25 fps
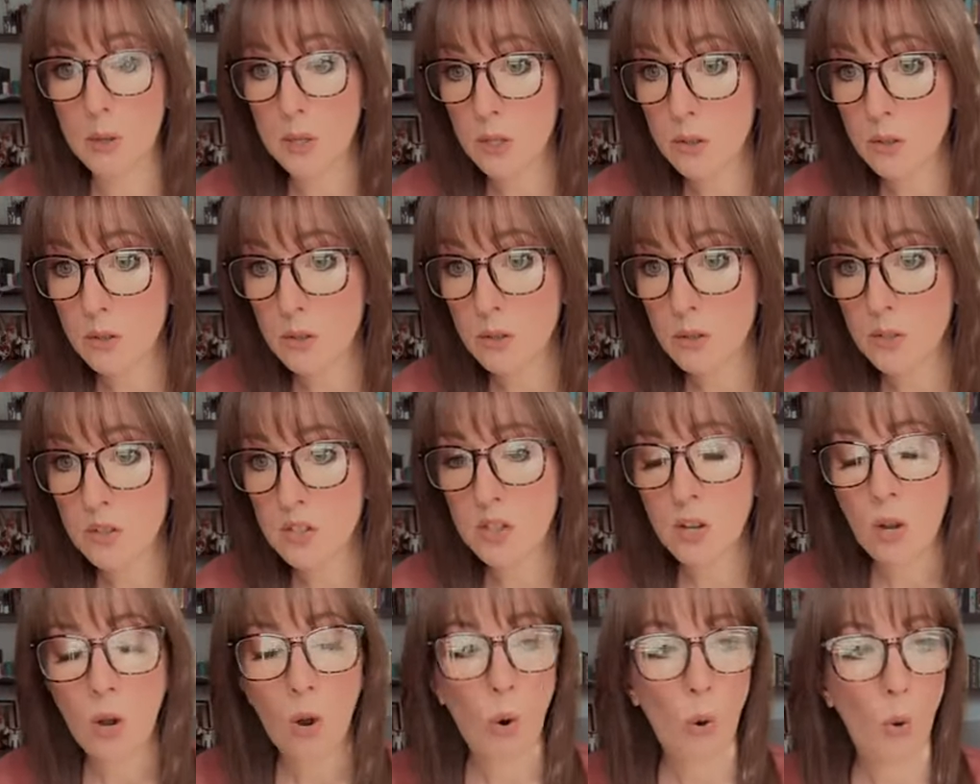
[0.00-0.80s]

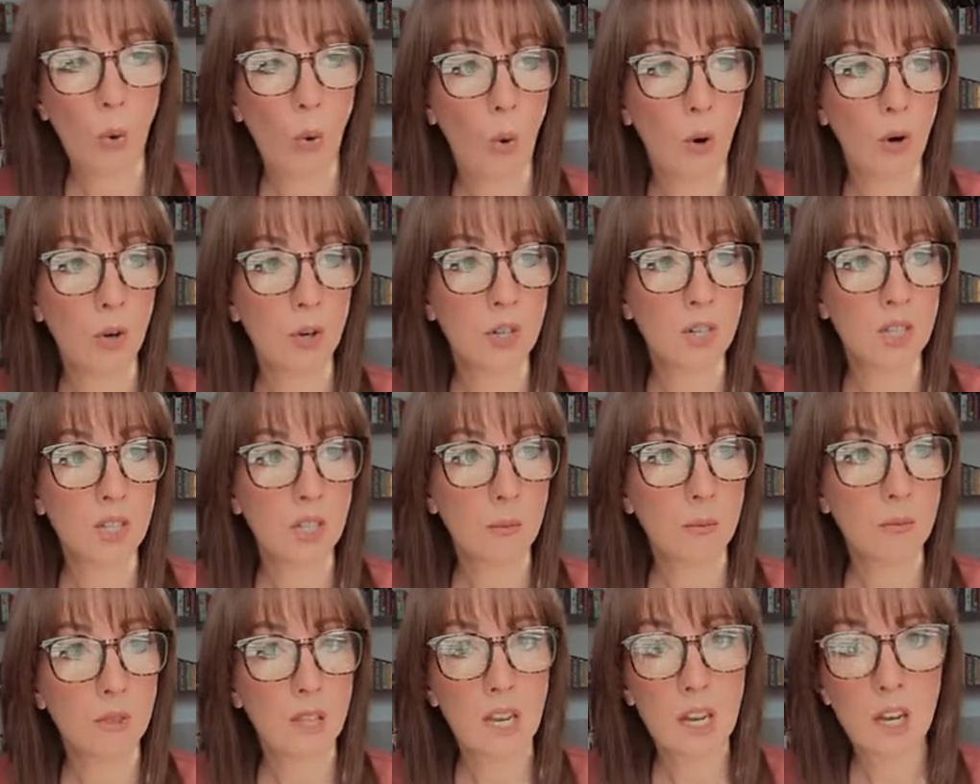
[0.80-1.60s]
bills or
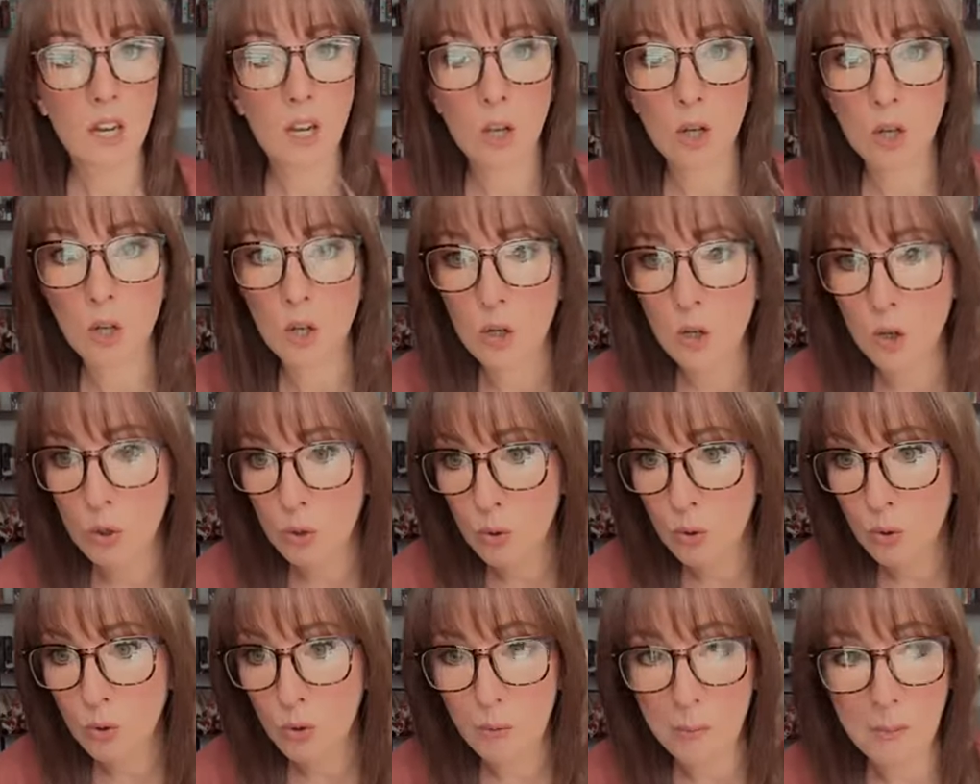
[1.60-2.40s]
something
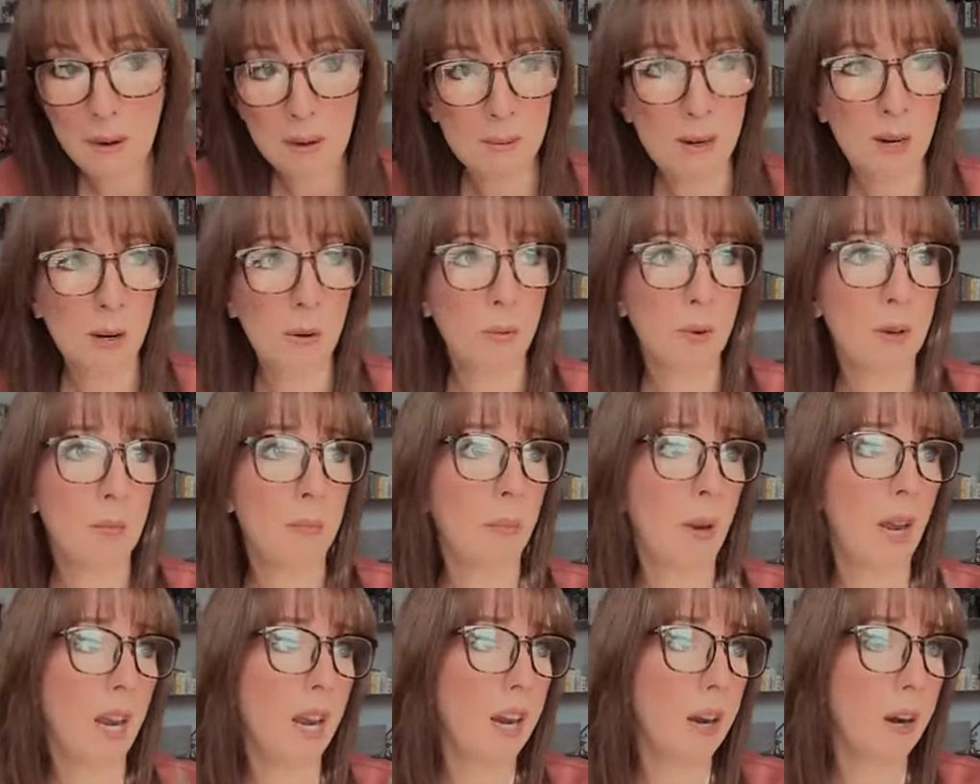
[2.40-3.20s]
new, or maybe a
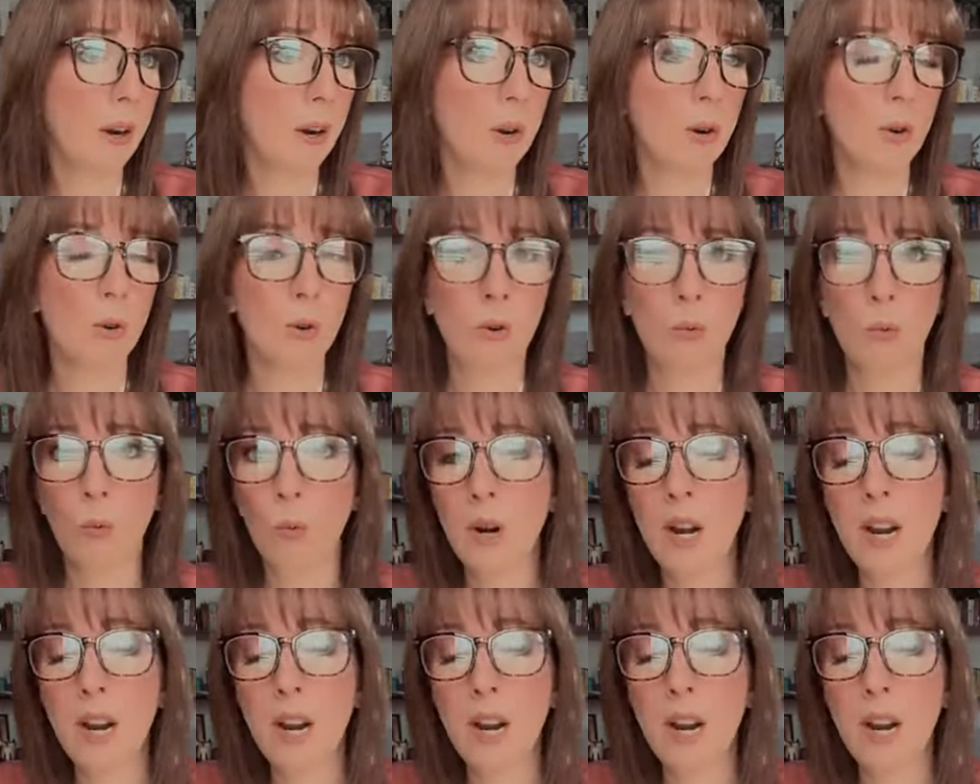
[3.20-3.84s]
repair or